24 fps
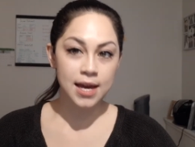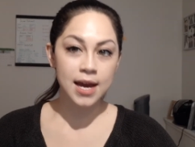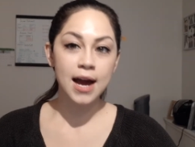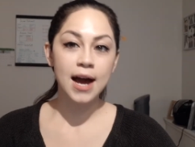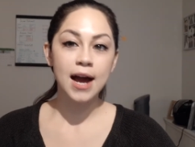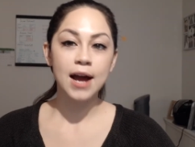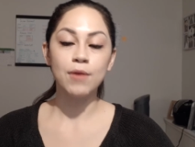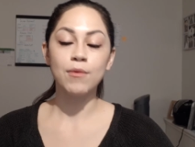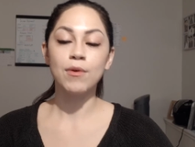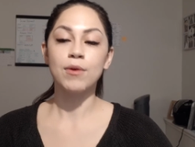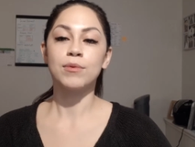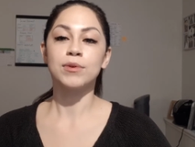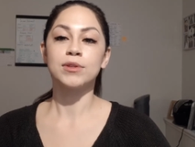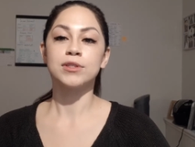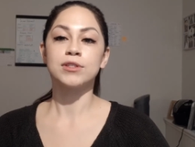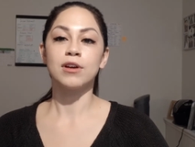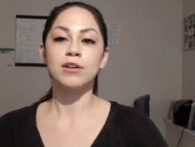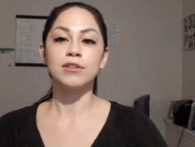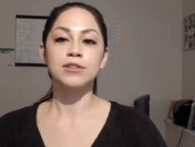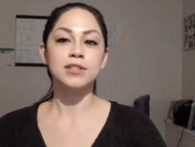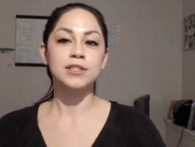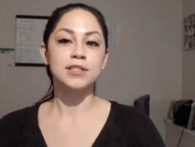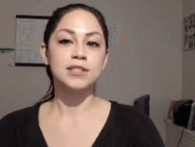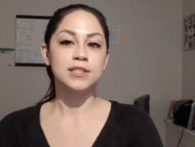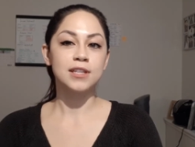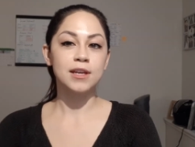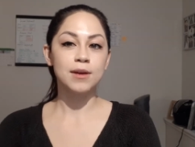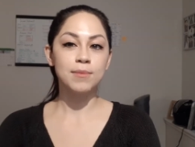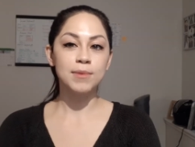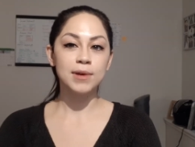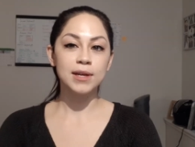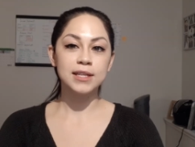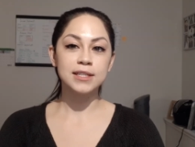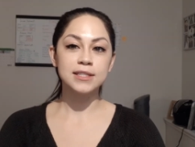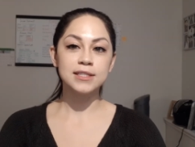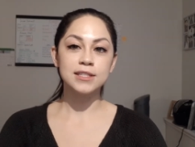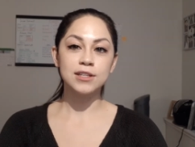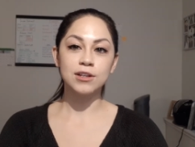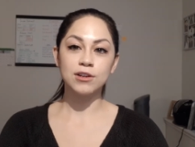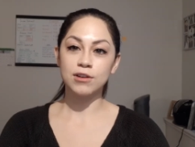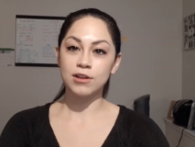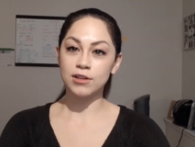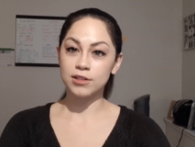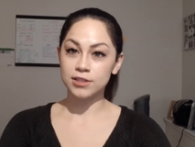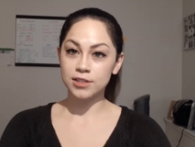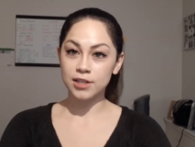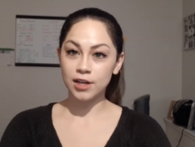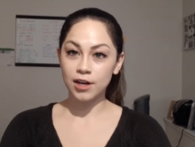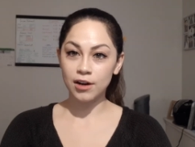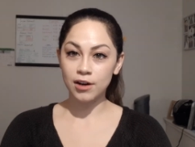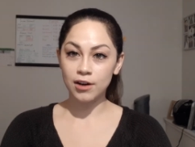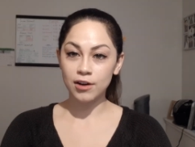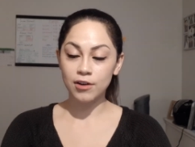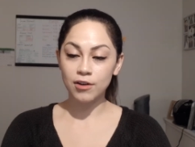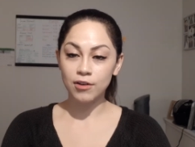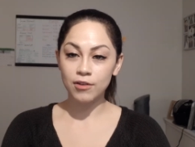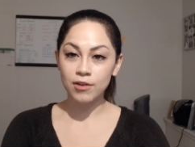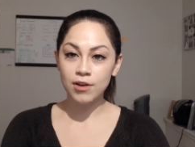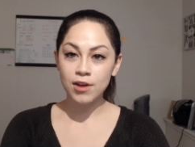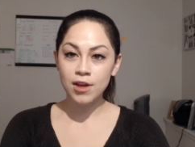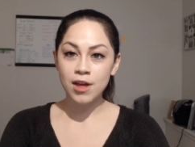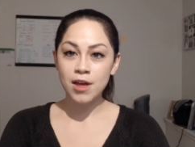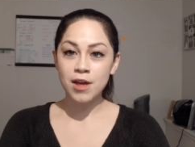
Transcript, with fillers: I went with Dalton Timmins here in Ontario.